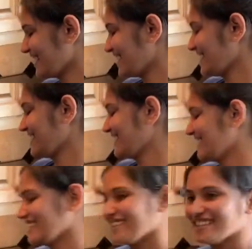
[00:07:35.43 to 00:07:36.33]

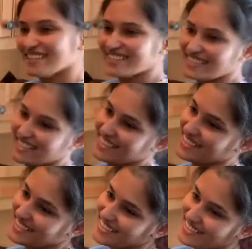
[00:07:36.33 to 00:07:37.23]
And she's rocking the
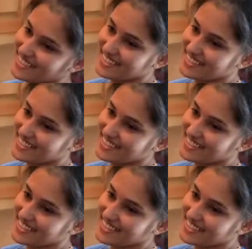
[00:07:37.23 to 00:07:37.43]
PJ